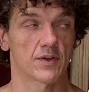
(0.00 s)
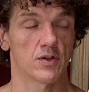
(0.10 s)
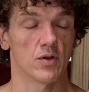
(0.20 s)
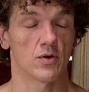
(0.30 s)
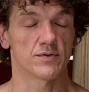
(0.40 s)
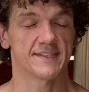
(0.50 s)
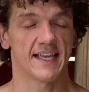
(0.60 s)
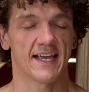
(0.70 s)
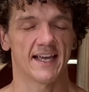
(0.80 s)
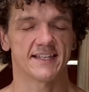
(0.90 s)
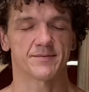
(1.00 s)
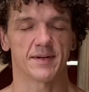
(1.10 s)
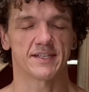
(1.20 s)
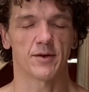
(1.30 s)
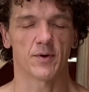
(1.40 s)
Close the eyes,
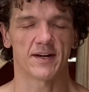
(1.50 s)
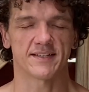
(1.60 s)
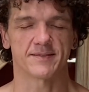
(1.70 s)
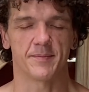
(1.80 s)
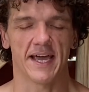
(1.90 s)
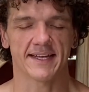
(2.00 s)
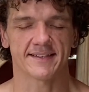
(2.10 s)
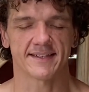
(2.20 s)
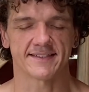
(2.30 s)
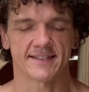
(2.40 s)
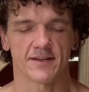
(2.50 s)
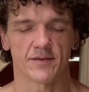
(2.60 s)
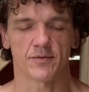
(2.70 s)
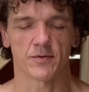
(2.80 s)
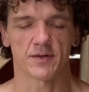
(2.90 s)
bring the awareness back to the center of
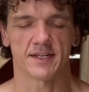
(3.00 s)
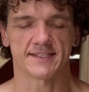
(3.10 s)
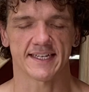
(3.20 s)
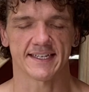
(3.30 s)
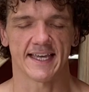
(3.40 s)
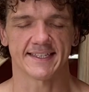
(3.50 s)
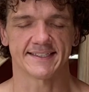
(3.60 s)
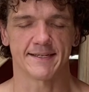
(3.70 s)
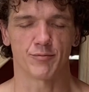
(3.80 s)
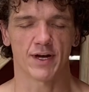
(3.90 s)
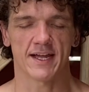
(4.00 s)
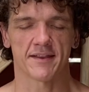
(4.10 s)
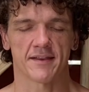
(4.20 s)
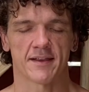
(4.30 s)
the forehead. Take a nice deep breath.